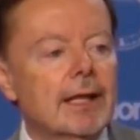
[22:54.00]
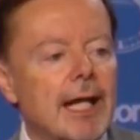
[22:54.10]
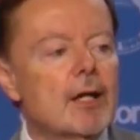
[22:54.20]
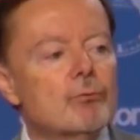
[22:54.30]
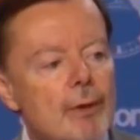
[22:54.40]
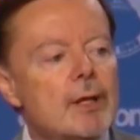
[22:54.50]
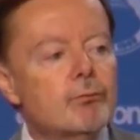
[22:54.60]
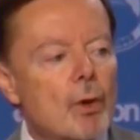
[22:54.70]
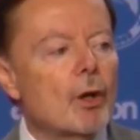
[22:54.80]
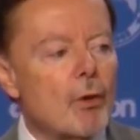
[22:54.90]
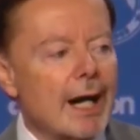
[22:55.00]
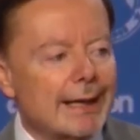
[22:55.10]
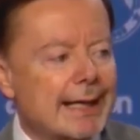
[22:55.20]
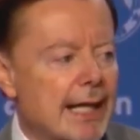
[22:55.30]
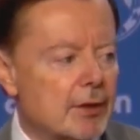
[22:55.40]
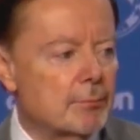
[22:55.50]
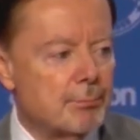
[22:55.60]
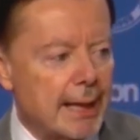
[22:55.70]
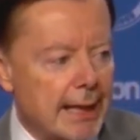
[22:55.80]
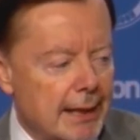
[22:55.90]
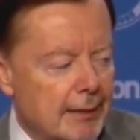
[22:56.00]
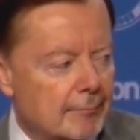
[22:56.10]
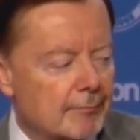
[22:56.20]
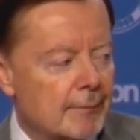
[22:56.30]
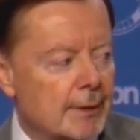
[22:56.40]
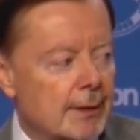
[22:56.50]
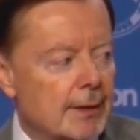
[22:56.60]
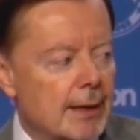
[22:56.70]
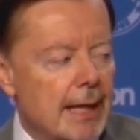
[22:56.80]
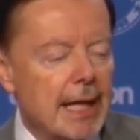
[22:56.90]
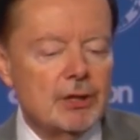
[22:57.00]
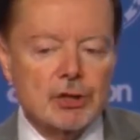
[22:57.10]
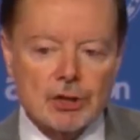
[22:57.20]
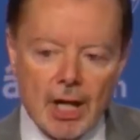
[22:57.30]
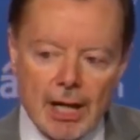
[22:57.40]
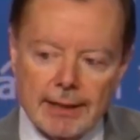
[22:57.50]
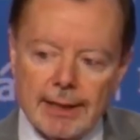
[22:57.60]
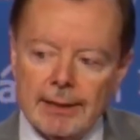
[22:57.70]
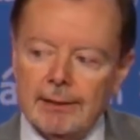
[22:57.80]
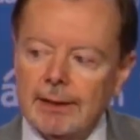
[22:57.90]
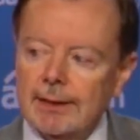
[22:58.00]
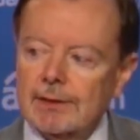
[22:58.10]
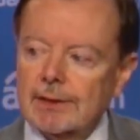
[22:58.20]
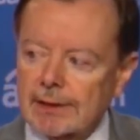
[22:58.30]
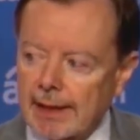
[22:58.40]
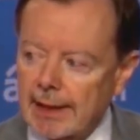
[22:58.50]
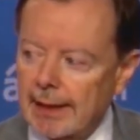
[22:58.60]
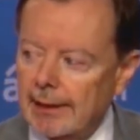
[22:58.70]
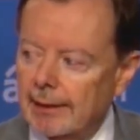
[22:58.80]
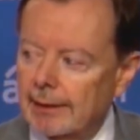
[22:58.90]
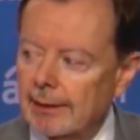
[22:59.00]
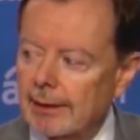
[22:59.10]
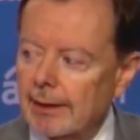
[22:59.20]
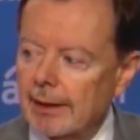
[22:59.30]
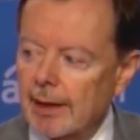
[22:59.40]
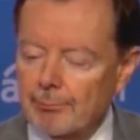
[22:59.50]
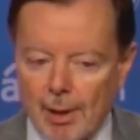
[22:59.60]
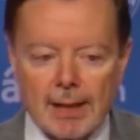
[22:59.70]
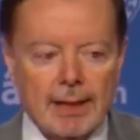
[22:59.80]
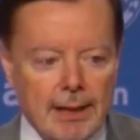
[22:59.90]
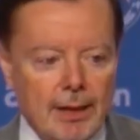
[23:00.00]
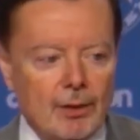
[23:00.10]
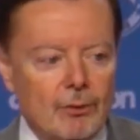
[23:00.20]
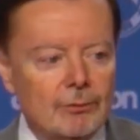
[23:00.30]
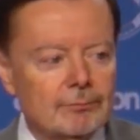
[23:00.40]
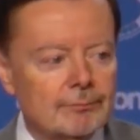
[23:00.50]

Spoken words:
And we will again be a shining city upon a hill.